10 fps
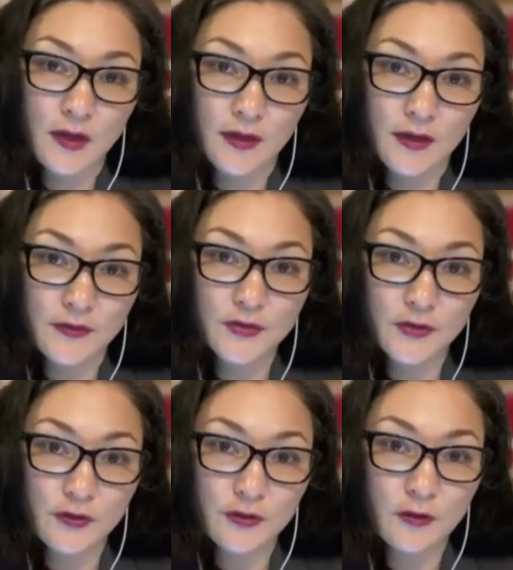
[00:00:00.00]
the
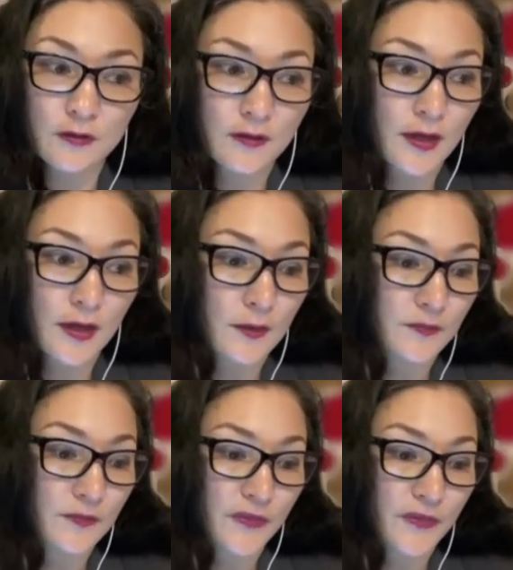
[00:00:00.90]
journal
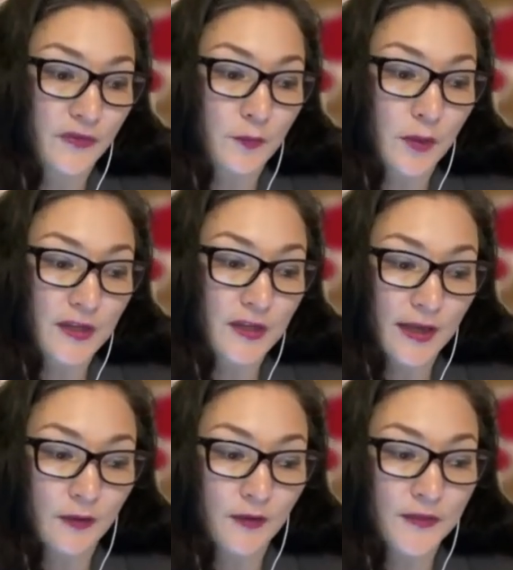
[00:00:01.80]
from public
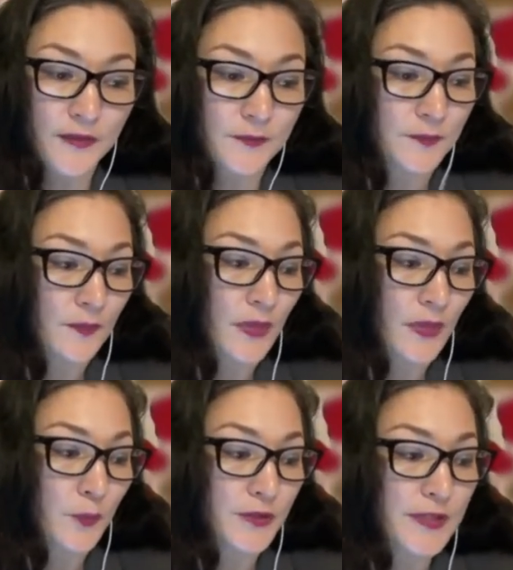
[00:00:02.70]
health,
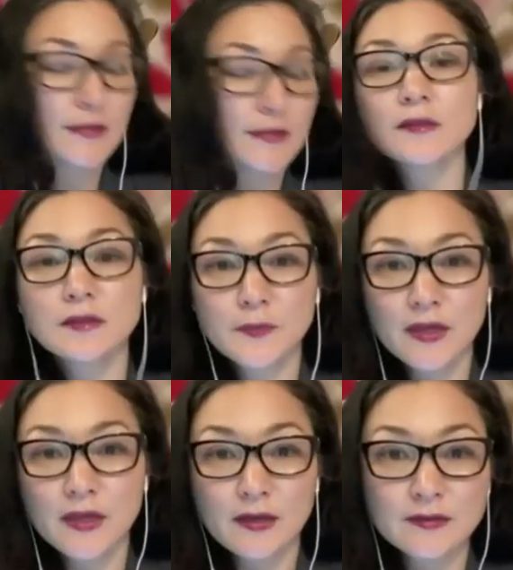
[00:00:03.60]
particularly
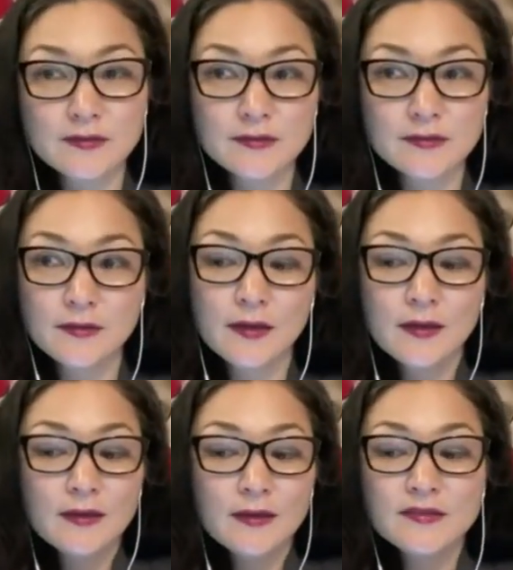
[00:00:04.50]
because
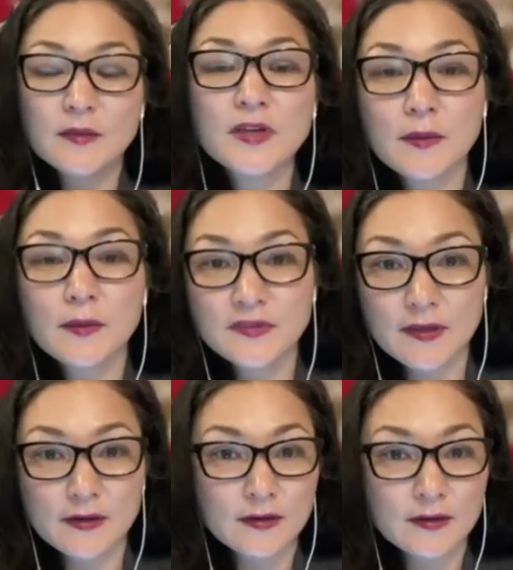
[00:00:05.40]
sometimes
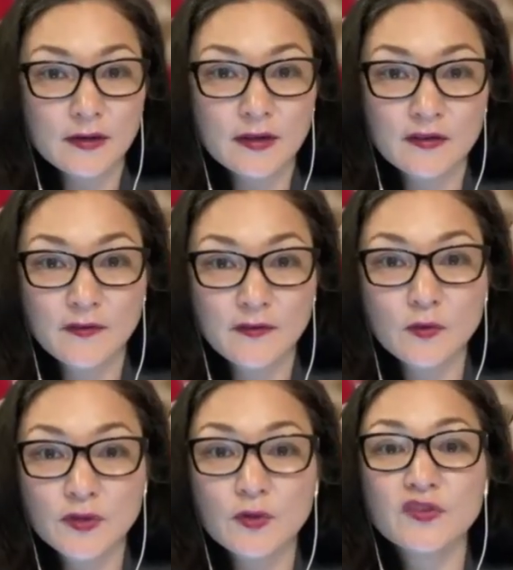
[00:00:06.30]
they're
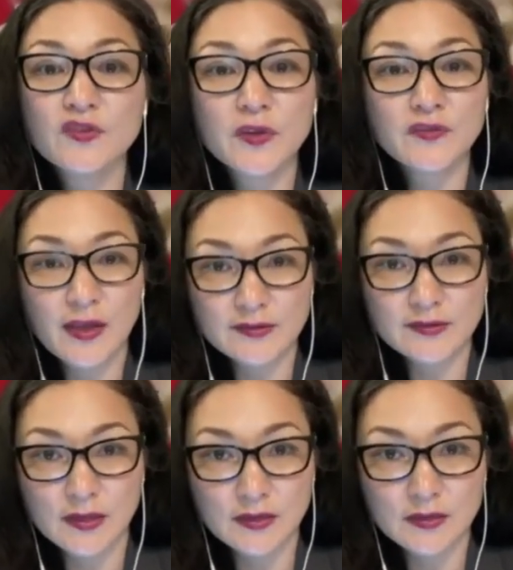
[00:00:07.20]
folks who could have been
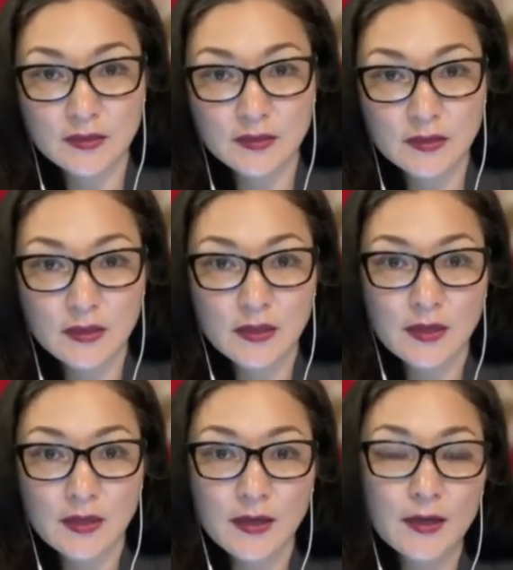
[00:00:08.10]
vaccinated.
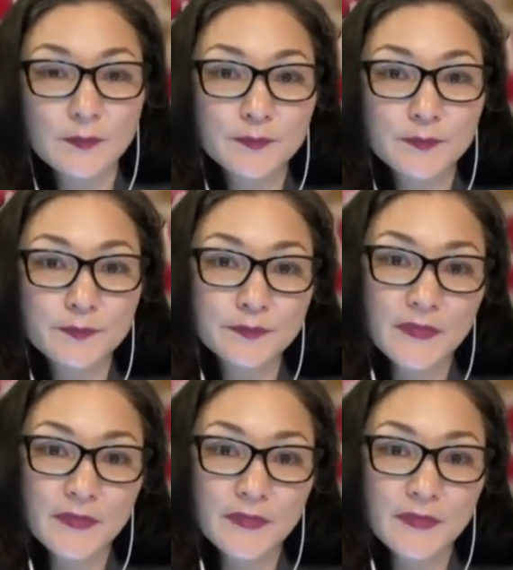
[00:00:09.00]
And,